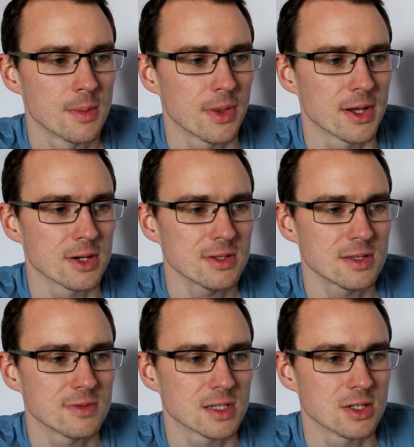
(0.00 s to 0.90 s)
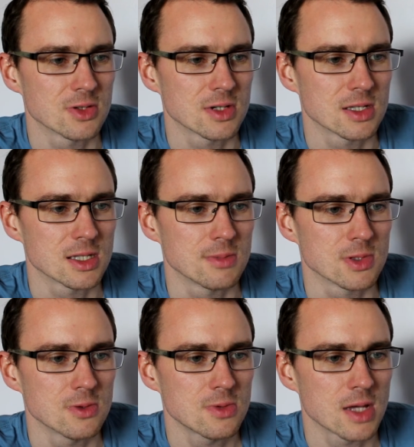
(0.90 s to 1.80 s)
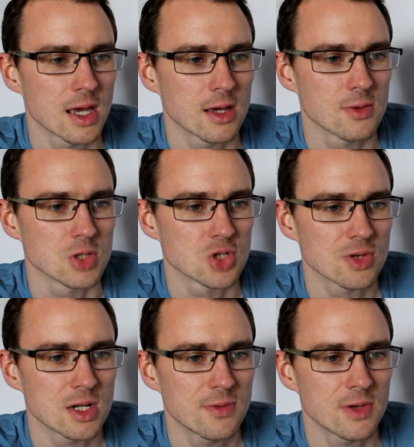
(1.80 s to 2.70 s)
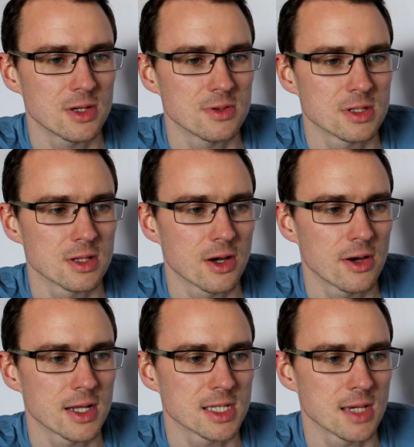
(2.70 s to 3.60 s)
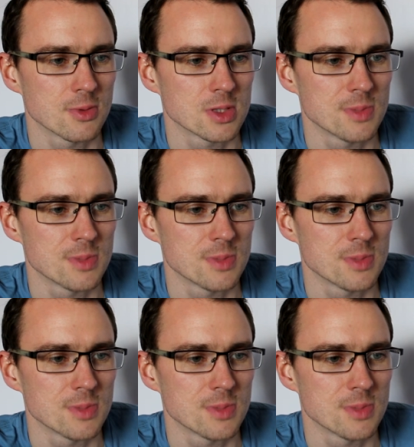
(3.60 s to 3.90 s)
By the 19th century, it seems Audit Ale was strictly for use at the high table